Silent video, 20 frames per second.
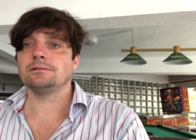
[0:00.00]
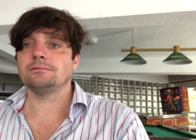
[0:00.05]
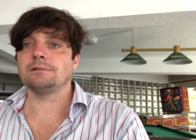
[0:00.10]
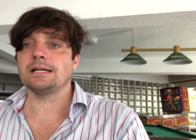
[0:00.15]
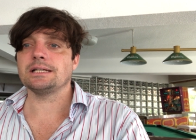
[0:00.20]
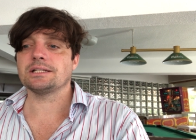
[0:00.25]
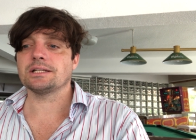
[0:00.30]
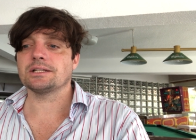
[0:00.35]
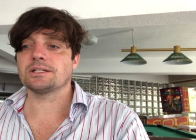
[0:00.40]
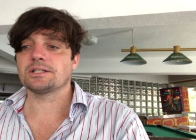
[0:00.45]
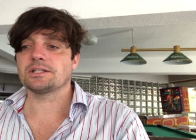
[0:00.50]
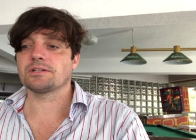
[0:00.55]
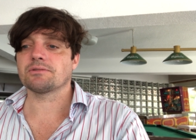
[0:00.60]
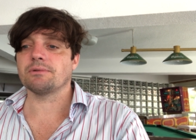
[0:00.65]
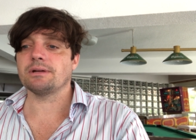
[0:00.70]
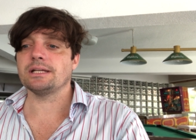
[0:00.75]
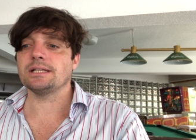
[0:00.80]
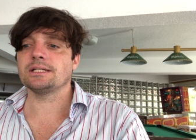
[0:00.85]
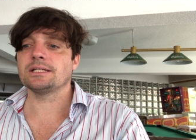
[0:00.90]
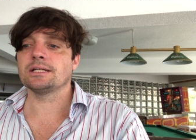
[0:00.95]
racist
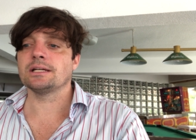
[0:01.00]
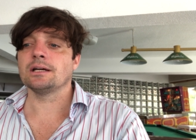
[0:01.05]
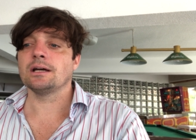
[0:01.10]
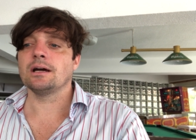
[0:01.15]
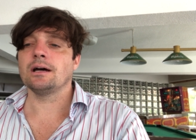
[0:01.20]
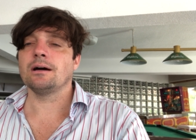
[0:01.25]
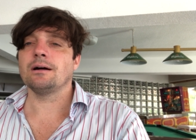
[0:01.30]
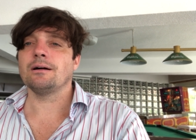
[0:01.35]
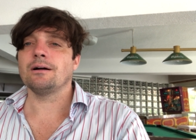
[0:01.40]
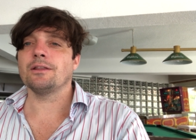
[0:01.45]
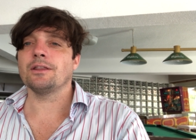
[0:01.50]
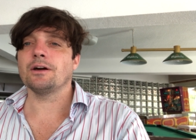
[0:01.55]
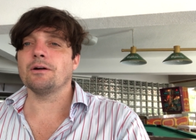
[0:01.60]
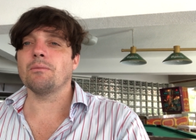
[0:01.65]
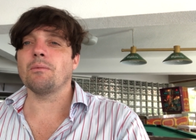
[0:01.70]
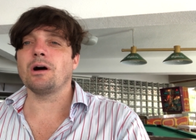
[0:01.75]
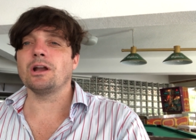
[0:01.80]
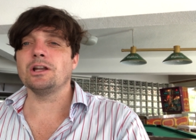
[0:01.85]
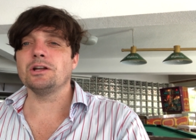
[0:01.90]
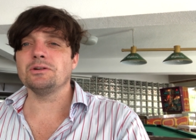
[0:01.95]
screeds,
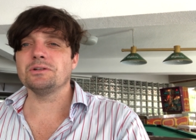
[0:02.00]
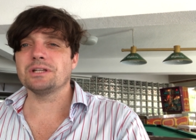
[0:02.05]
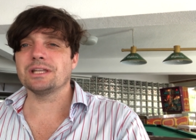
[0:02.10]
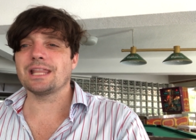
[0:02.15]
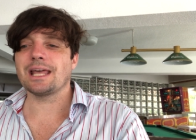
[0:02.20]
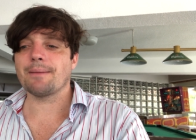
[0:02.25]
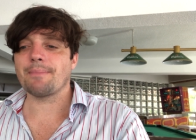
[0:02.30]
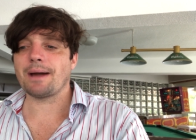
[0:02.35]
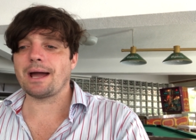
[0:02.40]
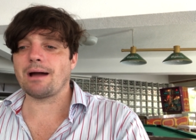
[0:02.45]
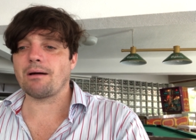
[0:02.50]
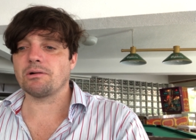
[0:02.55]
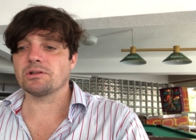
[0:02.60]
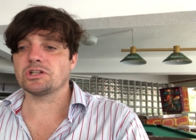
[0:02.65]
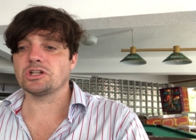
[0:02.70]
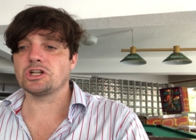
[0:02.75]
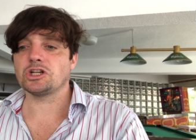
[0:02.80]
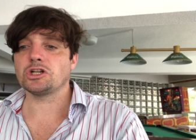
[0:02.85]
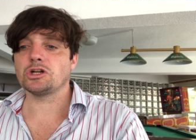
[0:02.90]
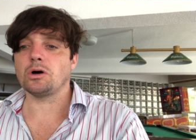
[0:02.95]
though, are losing their power
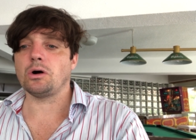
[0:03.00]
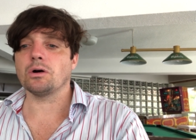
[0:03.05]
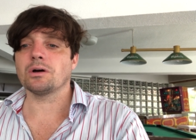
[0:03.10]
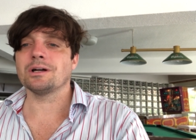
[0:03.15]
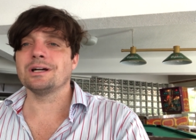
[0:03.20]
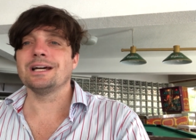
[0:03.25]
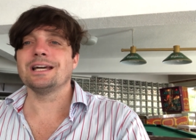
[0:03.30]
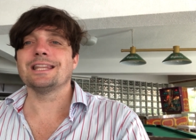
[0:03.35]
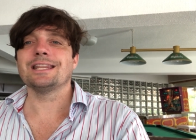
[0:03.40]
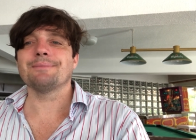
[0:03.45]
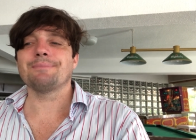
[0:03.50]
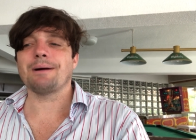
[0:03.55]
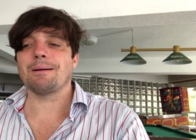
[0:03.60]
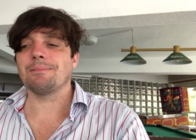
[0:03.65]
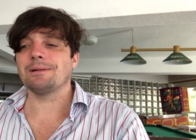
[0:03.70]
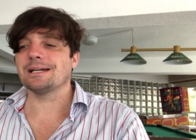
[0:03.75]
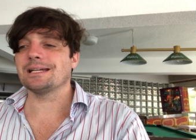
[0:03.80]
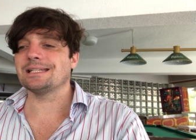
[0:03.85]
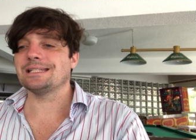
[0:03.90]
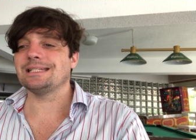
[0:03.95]
to shock. The
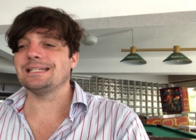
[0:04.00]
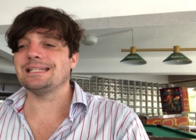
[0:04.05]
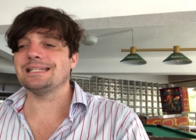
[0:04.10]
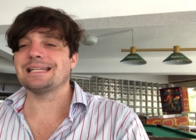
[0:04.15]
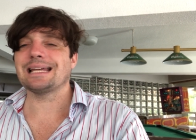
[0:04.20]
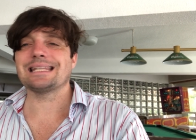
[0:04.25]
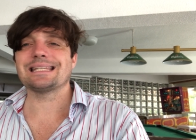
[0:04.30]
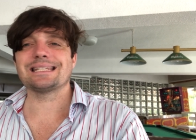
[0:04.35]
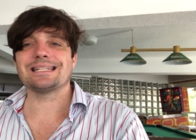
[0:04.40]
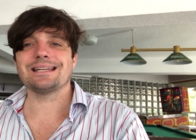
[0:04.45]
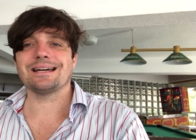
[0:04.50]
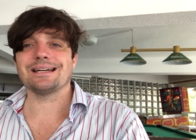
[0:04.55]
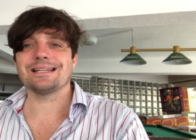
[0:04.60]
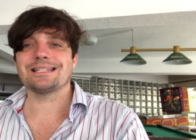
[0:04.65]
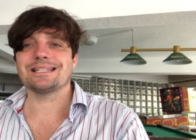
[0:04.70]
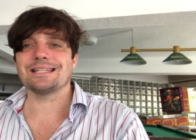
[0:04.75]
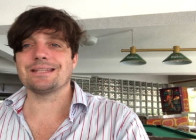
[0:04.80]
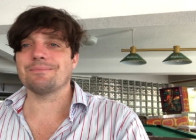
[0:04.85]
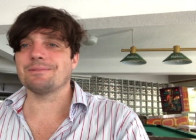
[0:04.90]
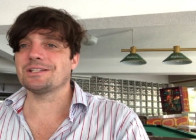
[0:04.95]
public is
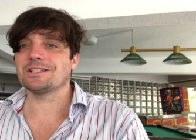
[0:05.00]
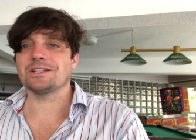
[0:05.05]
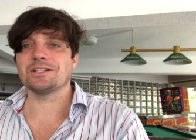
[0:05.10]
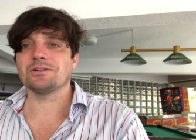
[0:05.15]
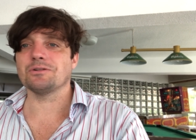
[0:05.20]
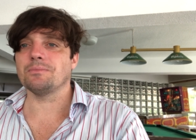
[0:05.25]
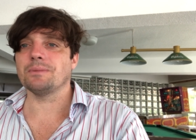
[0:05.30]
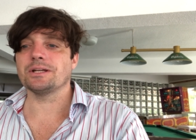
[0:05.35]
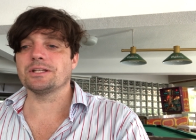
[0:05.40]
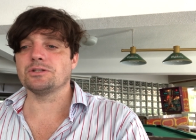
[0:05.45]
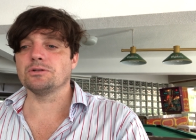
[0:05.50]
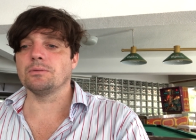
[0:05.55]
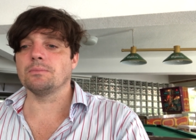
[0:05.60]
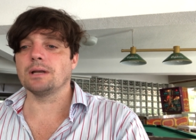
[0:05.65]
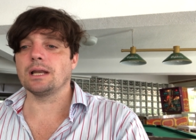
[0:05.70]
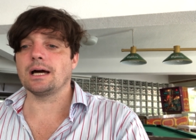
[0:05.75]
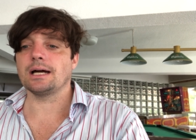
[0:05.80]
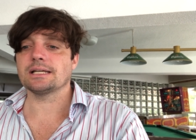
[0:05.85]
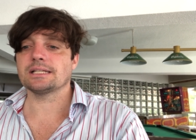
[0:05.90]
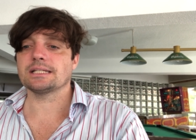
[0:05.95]
desensitized to them, it's, it's almost
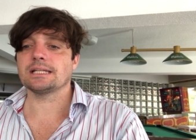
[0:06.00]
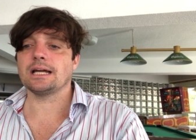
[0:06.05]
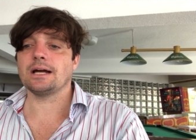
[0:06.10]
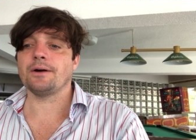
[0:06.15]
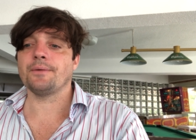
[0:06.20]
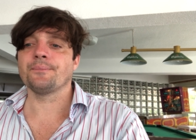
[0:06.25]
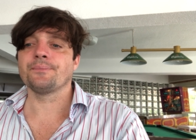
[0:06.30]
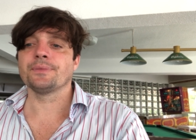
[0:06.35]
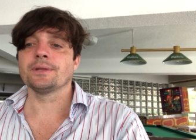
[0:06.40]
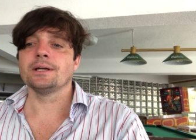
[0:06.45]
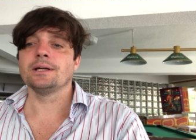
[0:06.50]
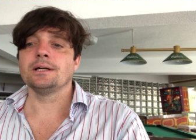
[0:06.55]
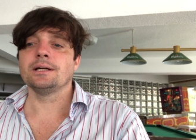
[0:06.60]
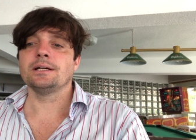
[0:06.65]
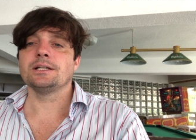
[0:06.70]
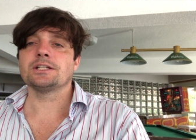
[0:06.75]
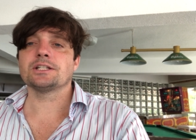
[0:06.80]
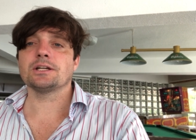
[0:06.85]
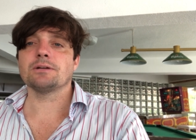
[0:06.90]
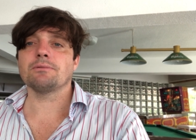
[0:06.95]
normalized now.
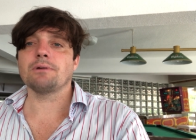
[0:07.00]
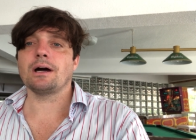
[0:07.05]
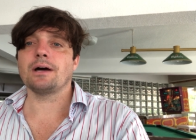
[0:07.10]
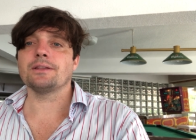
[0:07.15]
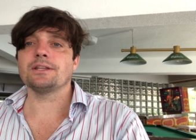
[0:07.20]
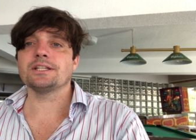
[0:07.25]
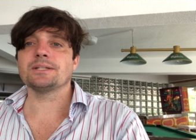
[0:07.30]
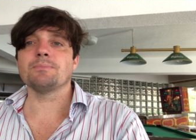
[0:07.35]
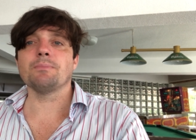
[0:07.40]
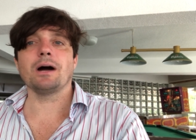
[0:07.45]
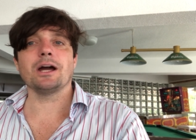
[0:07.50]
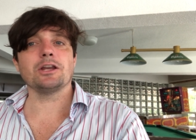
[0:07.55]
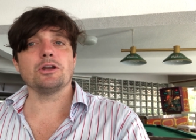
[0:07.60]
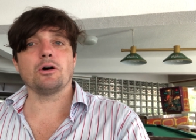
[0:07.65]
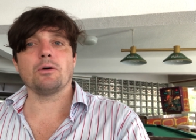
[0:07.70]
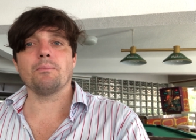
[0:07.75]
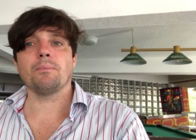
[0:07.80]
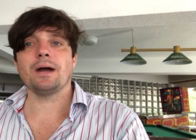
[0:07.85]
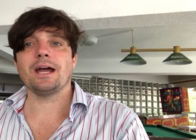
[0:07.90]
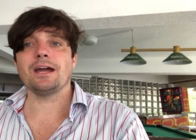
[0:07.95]
So uh, this might
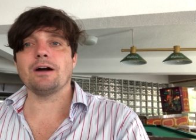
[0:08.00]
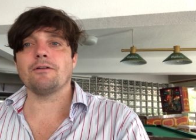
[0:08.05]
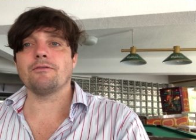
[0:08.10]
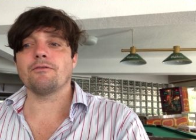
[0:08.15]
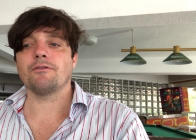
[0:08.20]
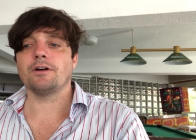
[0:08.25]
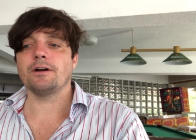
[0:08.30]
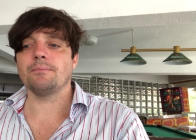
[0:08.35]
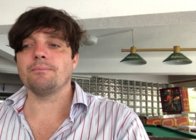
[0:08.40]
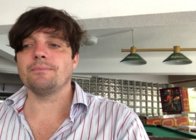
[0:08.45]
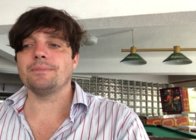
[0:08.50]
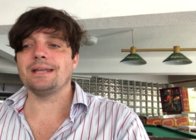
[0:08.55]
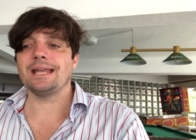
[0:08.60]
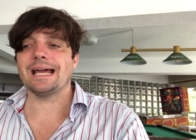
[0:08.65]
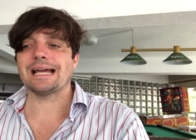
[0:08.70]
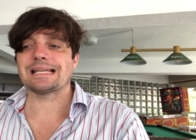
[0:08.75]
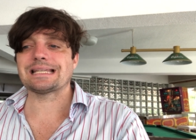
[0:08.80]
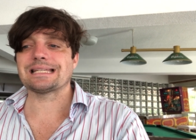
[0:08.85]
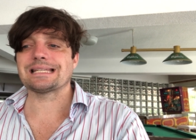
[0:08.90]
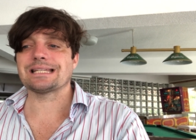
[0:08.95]
not pay off for him
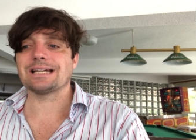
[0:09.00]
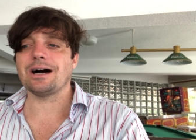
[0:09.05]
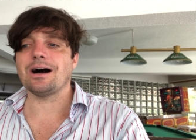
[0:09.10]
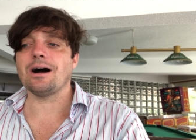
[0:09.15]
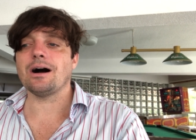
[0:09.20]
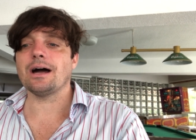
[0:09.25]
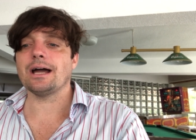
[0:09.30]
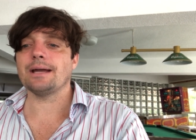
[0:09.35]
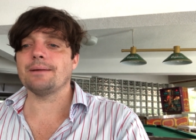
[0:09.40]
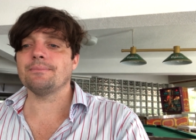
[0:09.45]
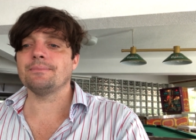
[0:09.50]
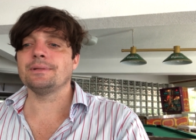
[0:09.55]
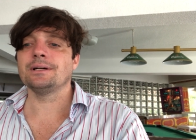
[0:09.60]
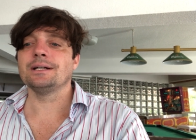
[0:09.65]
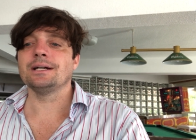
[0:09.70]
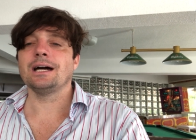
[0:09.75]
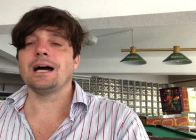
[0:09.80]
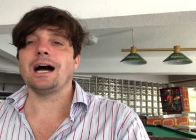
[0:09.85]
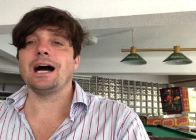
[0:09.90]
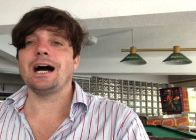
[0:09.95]
next time
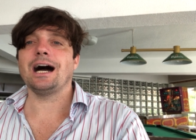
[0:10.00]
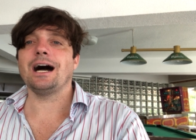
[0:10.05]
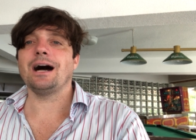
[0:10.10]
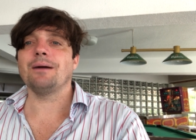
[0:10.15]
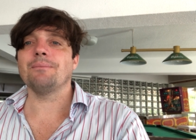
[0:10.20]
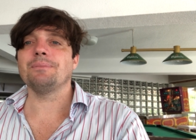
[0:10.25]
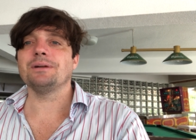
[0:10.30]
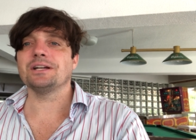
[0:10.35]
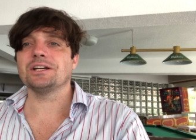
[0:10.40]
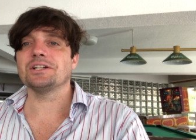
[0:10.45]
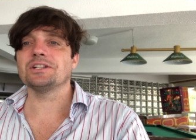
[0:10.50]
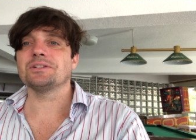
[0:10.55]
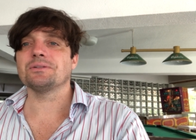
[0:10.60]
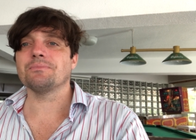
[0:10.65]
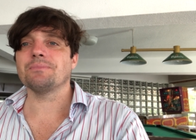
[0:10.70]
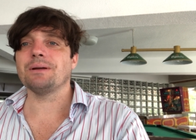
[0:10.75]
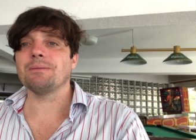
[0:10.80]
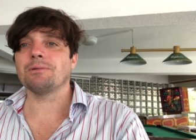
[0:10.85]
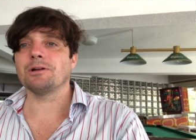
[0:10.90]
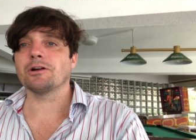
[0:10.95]
uh, because
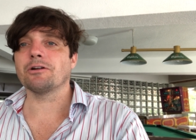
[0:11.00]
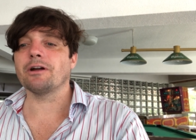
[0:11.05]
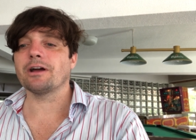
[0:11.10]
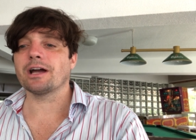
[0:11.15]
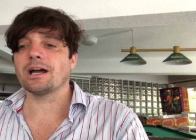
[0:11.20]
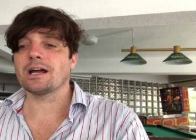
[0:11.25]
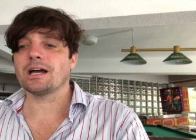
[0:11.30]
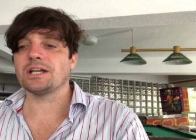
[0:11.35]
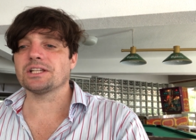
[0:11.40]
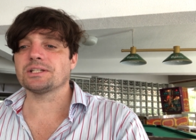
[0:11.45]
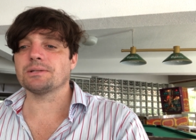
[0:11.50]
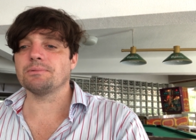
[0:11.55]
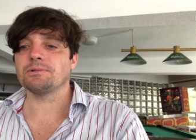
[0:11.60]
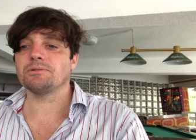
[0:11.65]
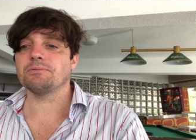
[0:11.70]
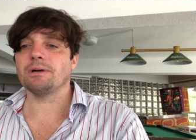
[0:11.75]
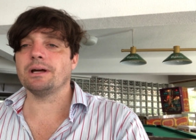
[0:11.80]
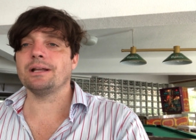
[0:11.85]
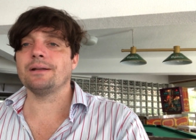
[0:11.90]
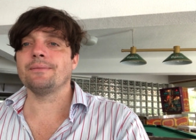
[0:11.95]
people are growing accustomed
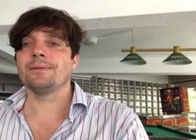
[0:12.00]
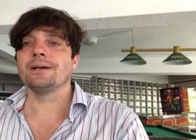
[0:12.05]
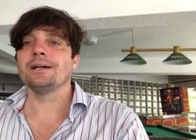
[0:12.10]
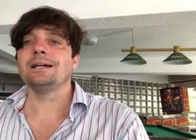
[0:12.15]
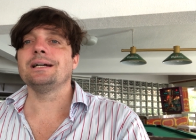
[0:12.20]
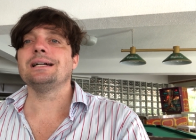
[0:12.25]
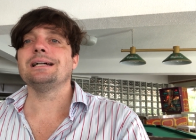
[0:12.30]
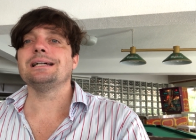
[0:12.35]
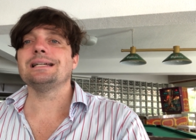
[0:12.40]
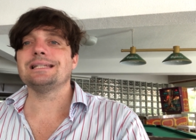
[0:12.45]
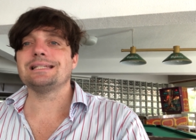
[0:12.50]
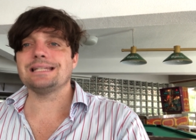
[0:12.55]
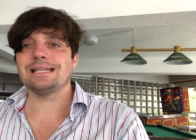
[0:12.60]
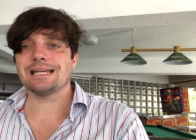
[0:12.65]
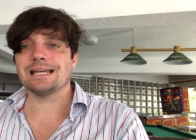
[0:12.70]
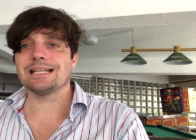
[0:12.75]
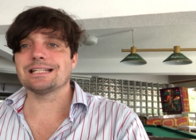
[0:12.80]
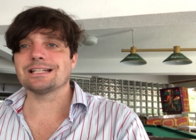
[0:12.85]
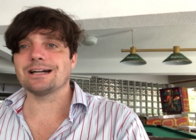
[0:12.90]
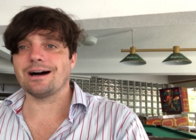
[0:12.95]
to it. He's
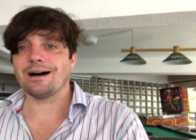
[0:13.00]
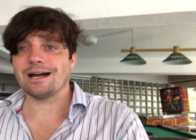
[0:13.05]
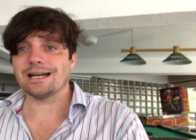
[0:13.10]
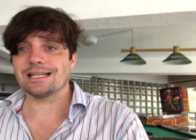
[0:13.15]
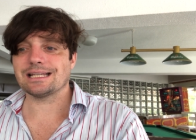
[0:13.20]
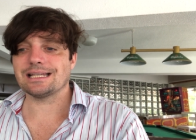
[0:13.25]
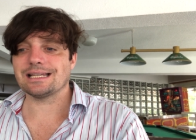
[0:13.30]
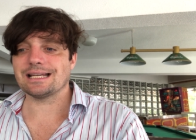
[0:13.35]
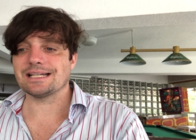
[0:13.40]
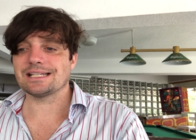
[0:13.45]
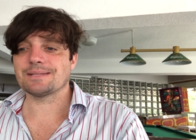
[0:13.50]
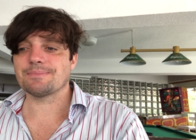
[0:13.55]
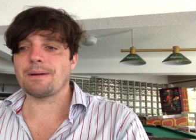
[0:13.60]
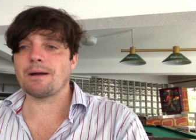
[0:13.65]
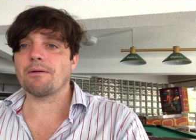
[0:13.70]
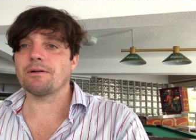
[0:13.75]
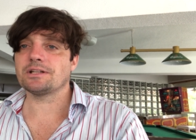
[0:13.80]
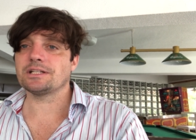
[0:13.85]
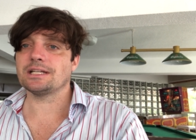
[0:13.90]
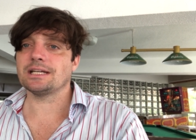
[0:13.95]
seeking to heighten
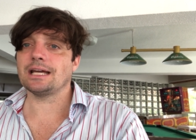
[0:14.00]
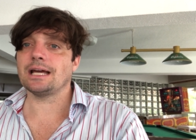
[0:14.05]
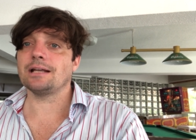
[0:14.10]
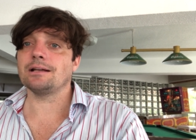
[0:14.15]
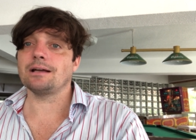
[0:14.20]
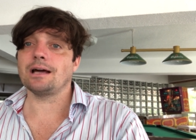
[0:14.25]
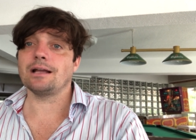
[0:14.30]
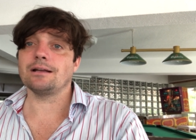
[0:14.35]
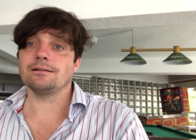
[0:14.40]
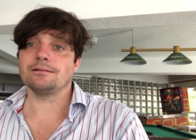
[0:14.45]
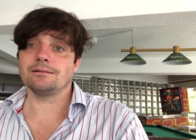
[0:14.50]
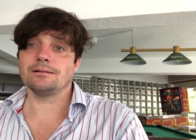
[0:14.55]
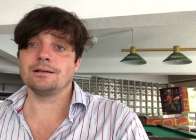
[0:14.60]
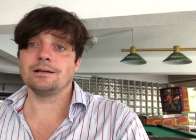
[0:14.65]
asperity and, and